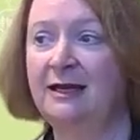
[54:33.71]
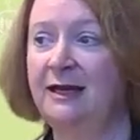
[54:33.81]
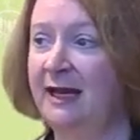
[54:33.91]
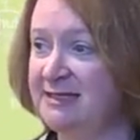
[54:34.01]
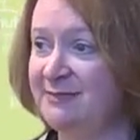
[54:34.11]

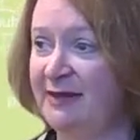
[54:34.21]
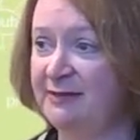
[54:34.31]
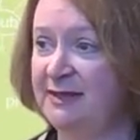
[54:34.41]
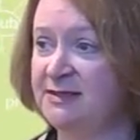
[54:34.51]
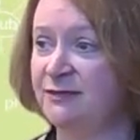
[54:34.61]
Next
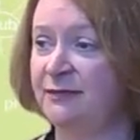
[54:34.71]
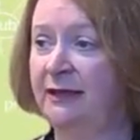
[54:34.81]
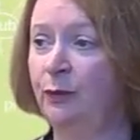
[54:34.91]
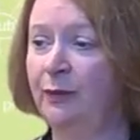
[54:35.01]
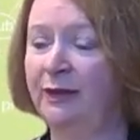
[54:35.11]
month is a really
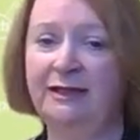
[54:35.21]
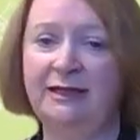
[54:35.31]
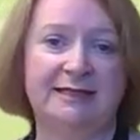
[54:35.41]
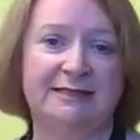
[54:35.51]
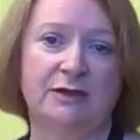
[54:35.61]
good one.
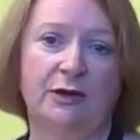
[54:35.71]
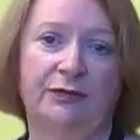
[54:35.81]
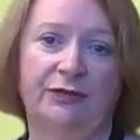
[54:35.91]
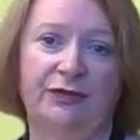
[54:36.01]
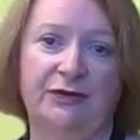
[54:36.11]
It's on
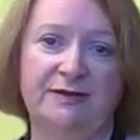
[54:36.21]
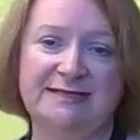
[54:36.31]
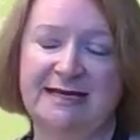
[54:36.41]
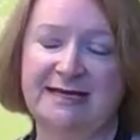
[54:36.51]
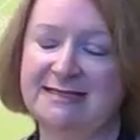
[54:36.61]

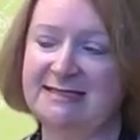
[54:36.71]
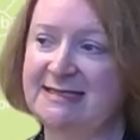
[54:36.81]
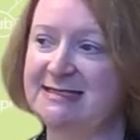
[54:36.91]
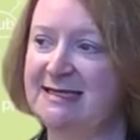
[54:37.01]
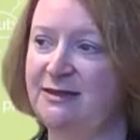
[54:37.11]
Thursday, the
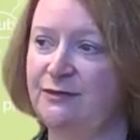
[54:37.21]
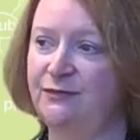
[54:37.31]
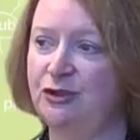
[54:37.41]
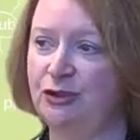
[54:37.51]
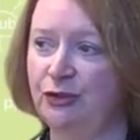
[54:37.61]
16th
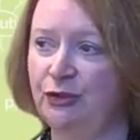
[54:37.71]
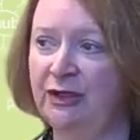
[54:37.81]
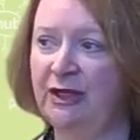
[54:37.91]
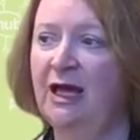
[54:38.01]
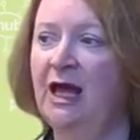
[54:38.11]
of June,